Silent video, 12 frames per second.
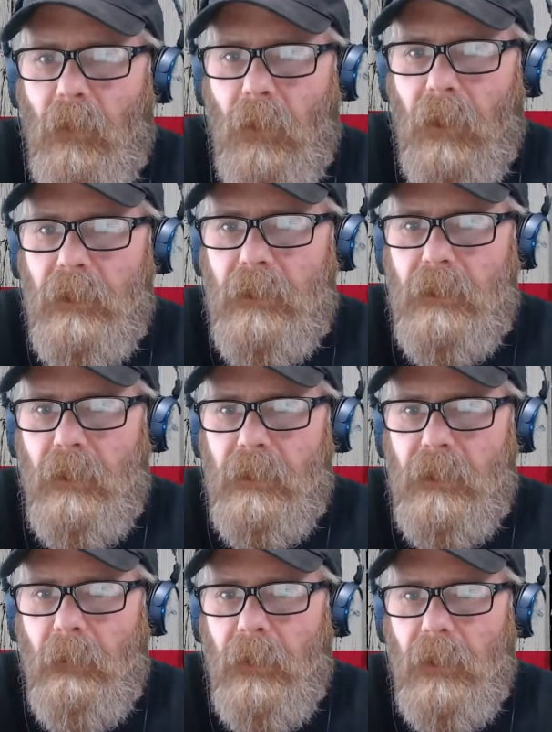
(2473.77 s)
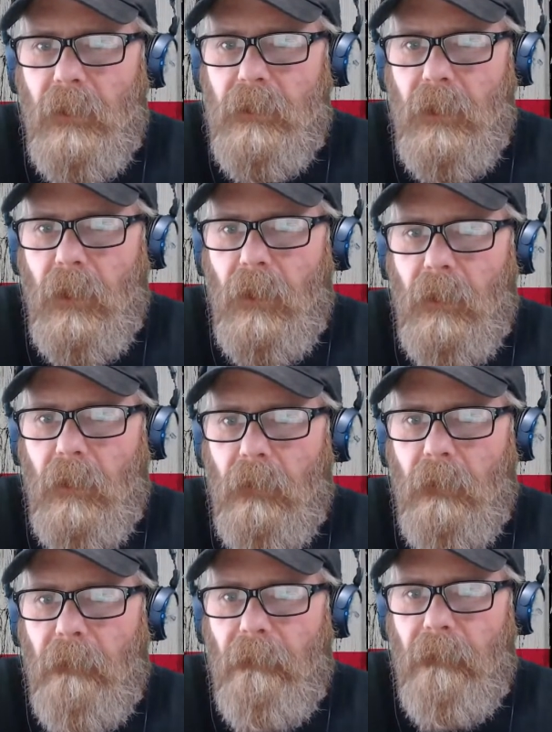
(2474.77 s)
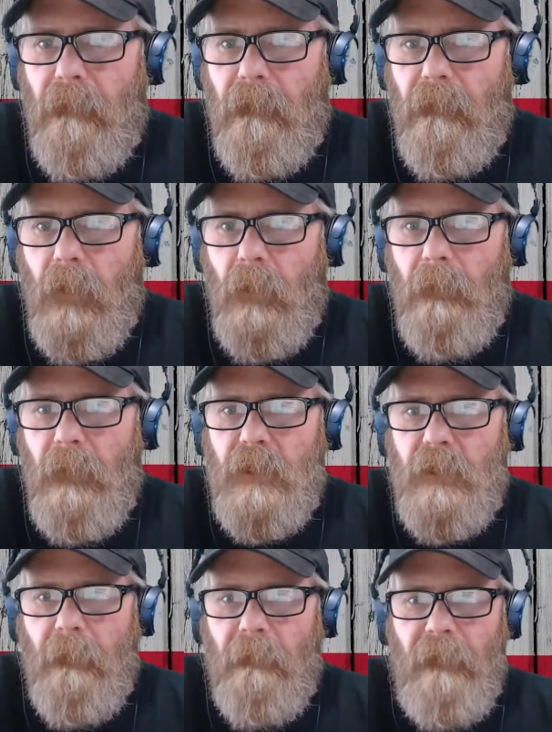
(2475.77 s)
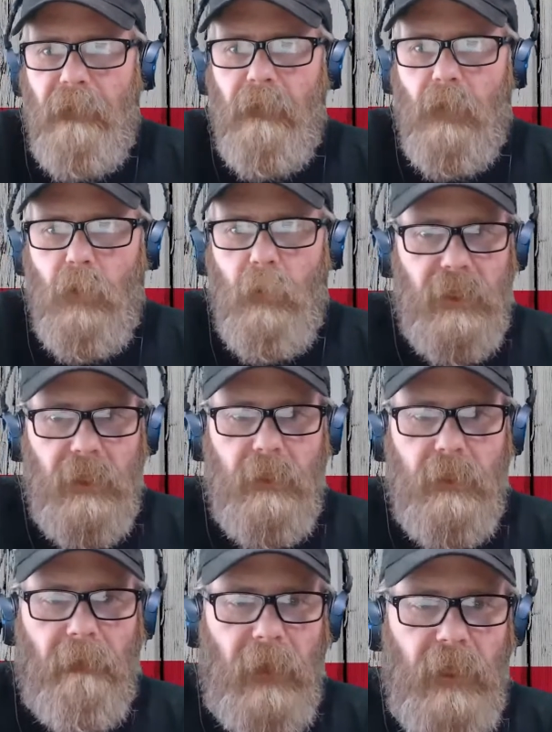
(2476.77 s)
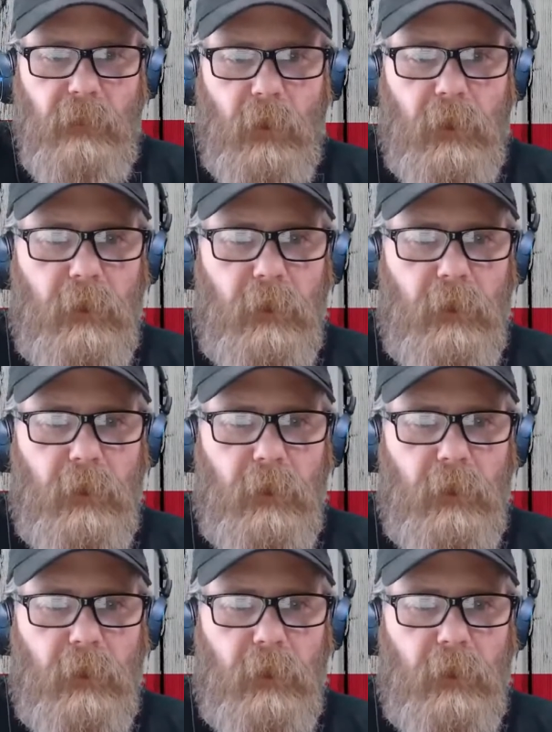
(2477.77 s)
I just saw somebody else on Mr. or Mrs. Facebook